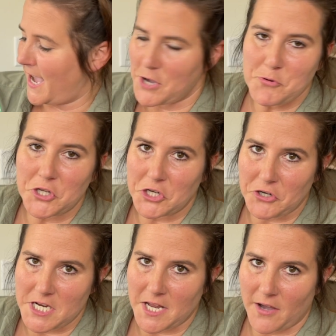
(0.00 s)
I will get a
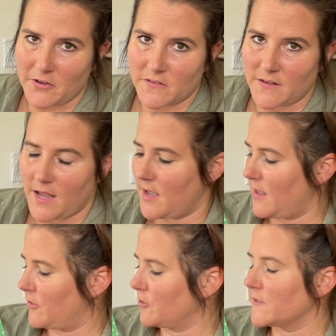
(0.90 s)
greenhouse.
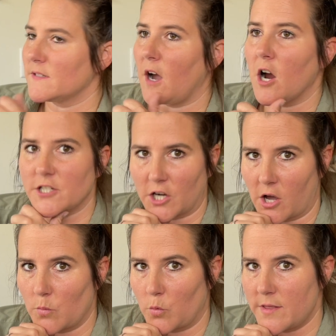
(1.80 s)
And there's this
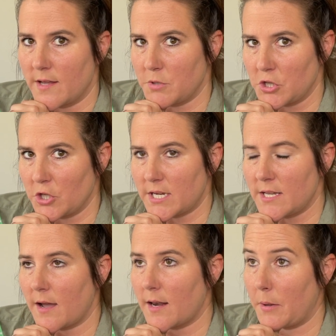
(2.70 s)
octagon one that I've been
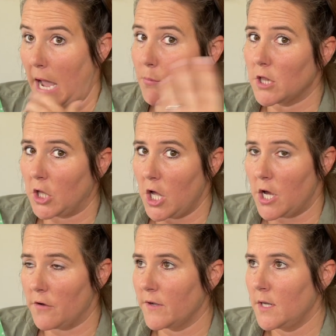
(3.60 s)
looking at. Now, I would
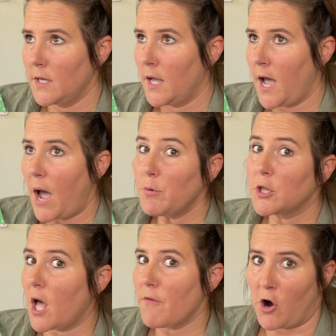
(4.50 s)
love
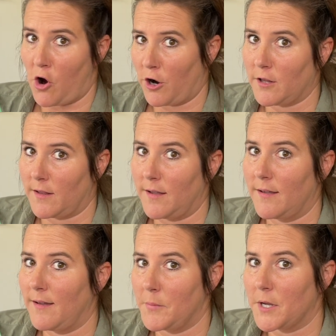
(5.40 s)
a
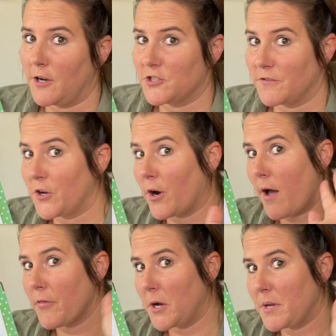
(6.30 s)
Hartley. Oh my gosh, if you're
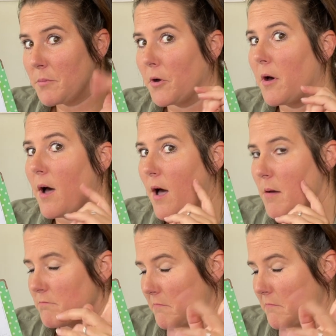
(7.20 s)
out there, people, I'm